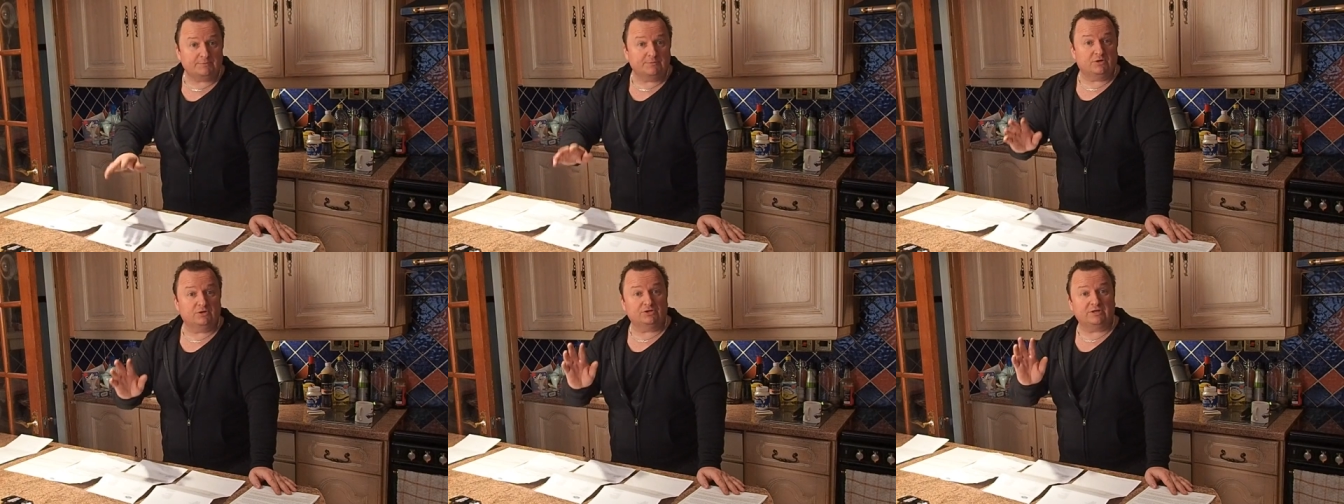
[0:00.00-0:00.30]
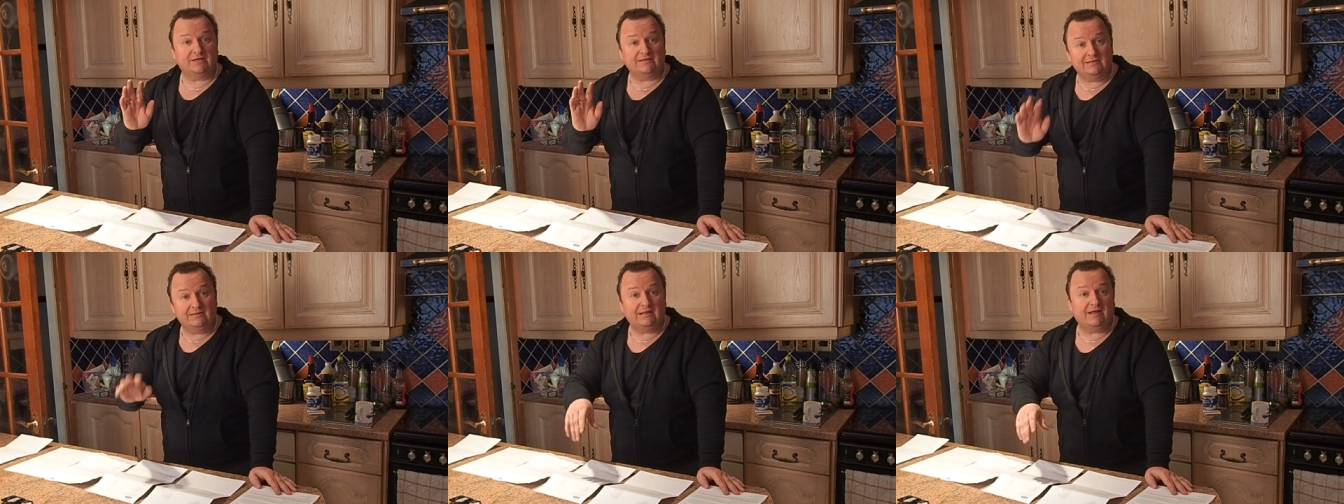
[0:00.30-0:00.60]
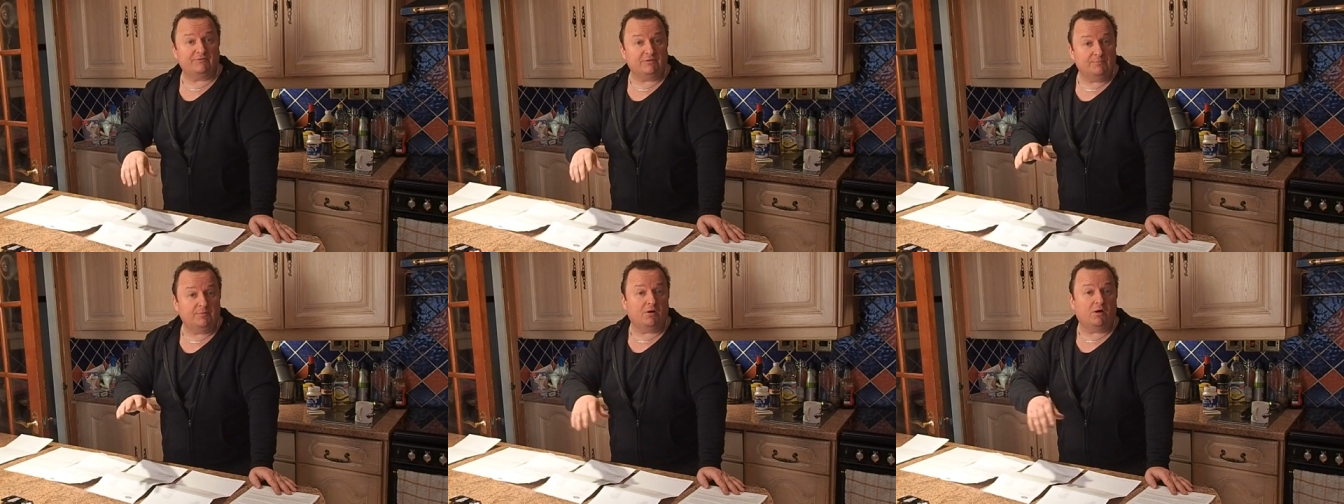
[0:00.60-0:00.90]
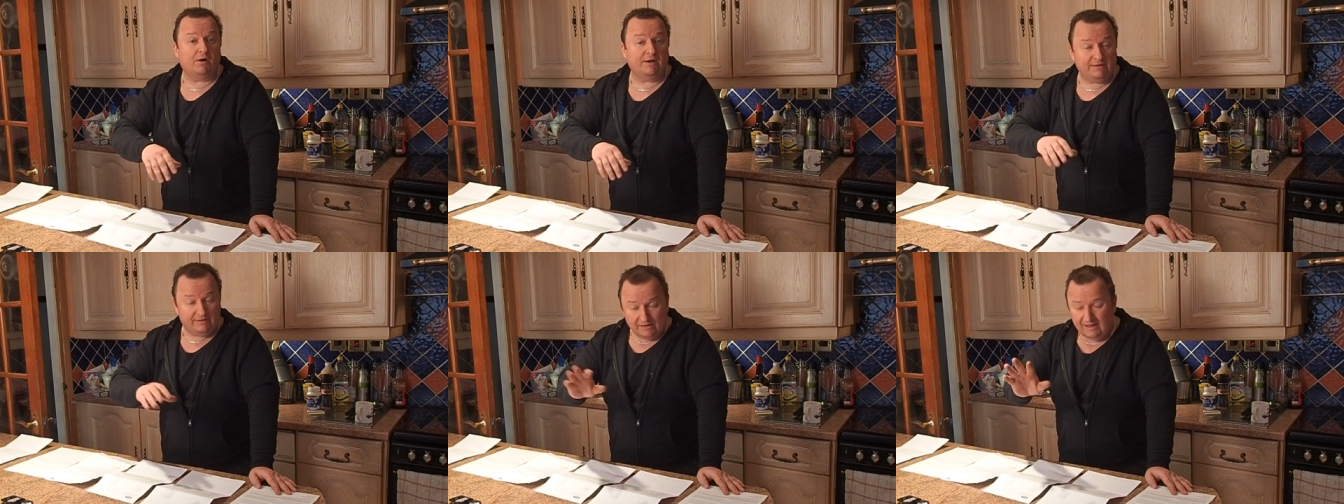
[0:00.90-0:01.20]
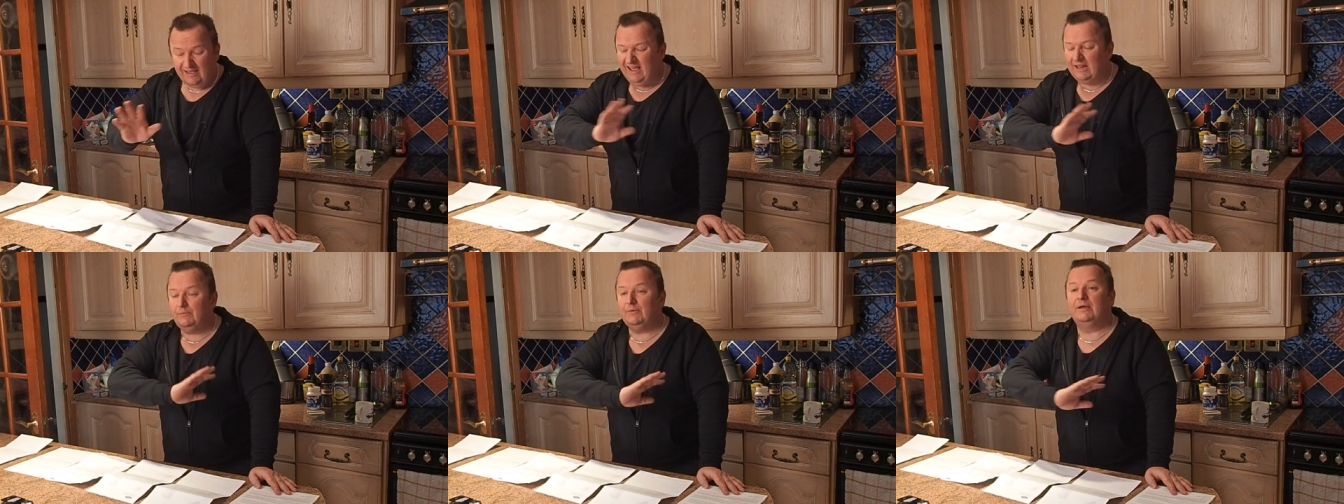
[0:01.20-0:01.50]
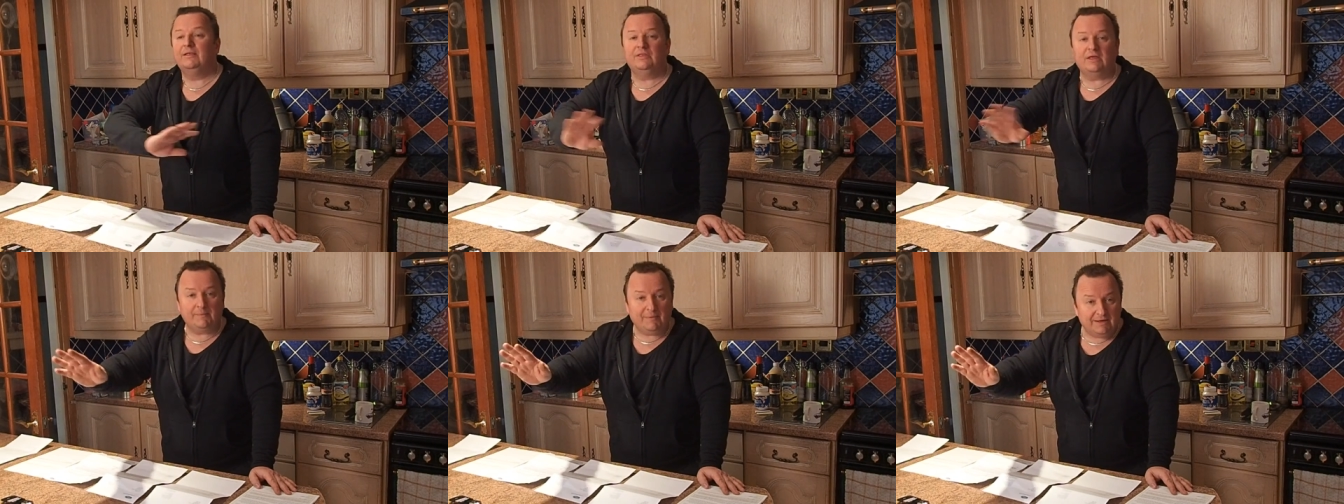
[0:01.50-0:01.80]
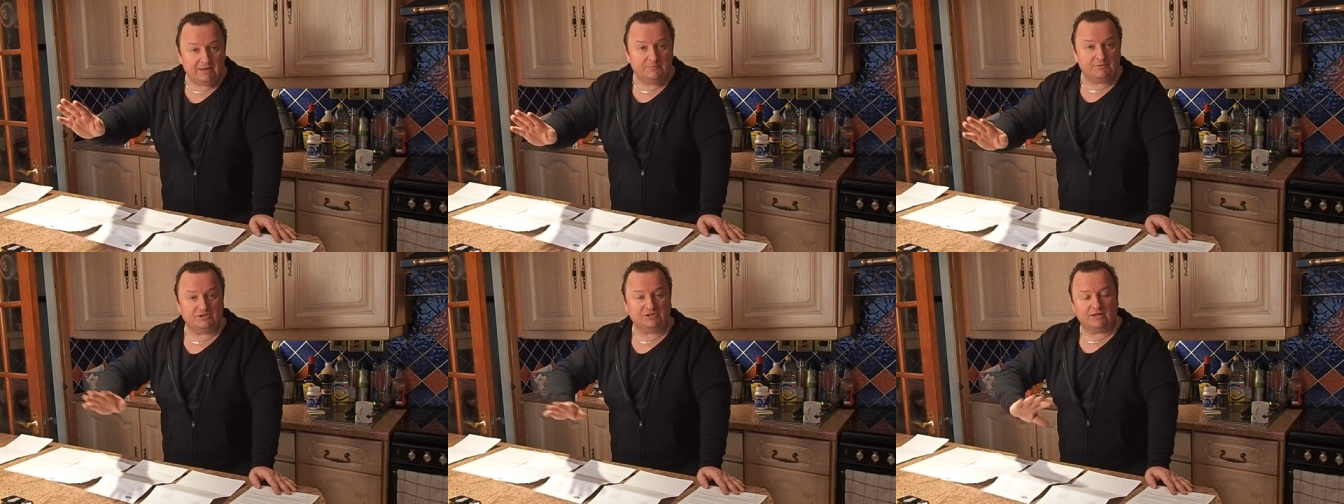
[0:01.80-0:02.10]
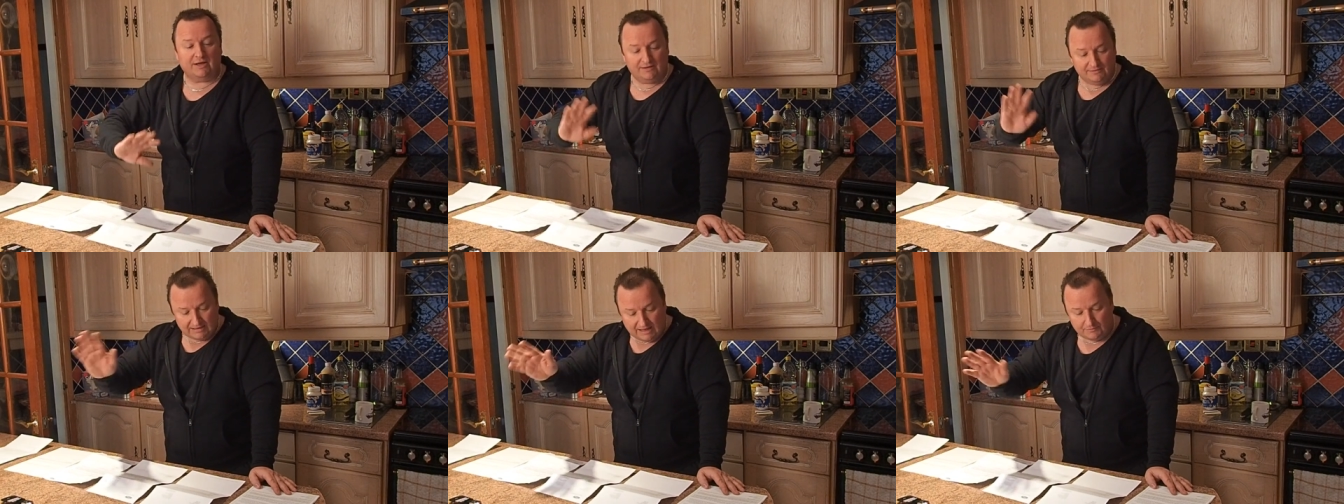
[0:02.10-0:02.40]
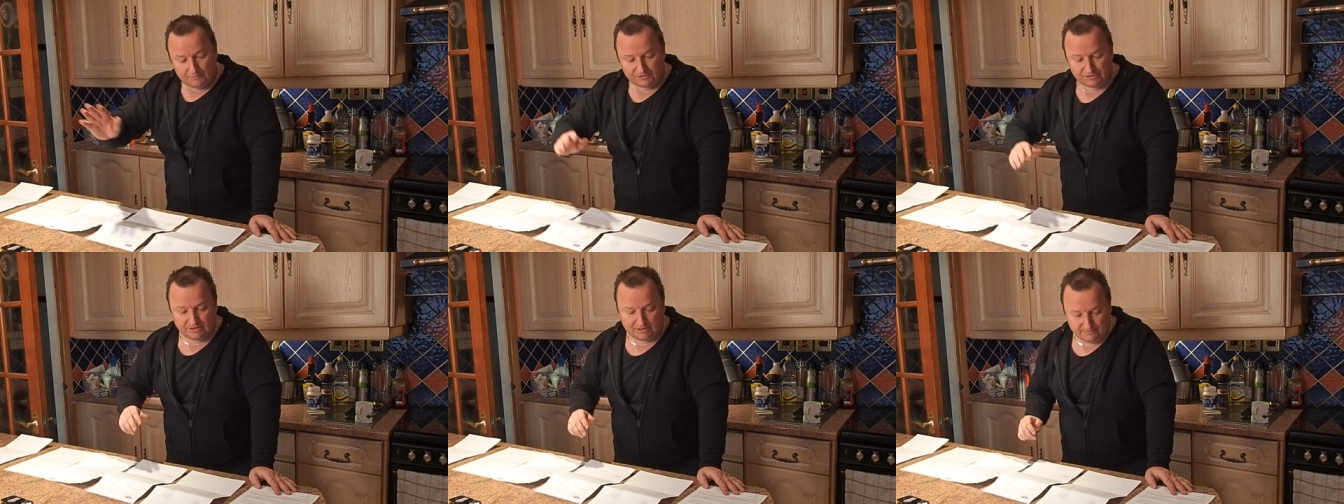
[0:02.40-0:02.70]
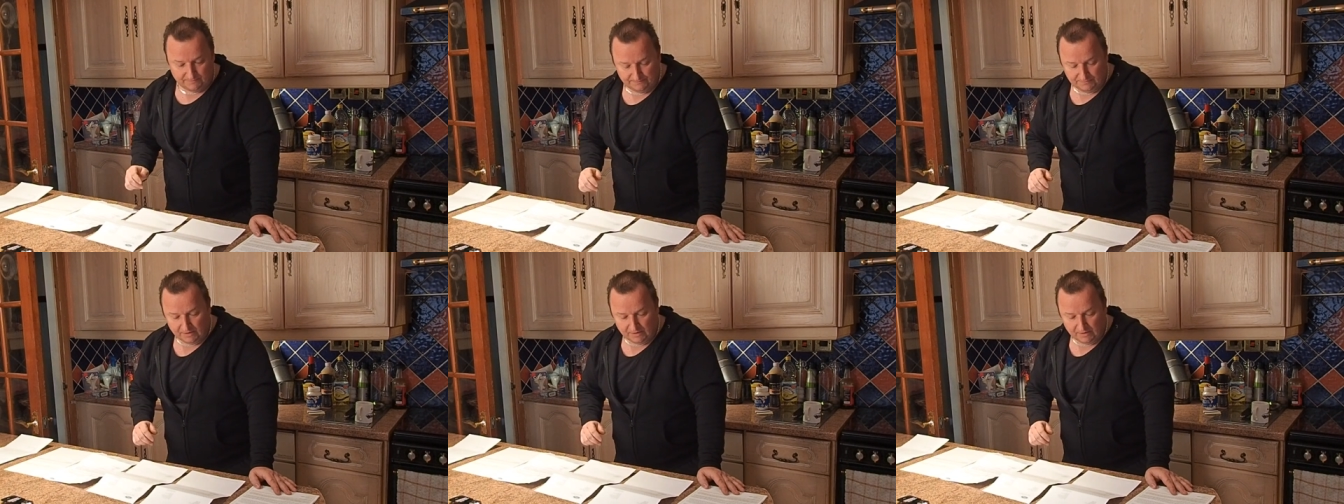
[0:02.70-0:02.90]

because they didn't have the part in. Anyway, they made a mistake and that was it.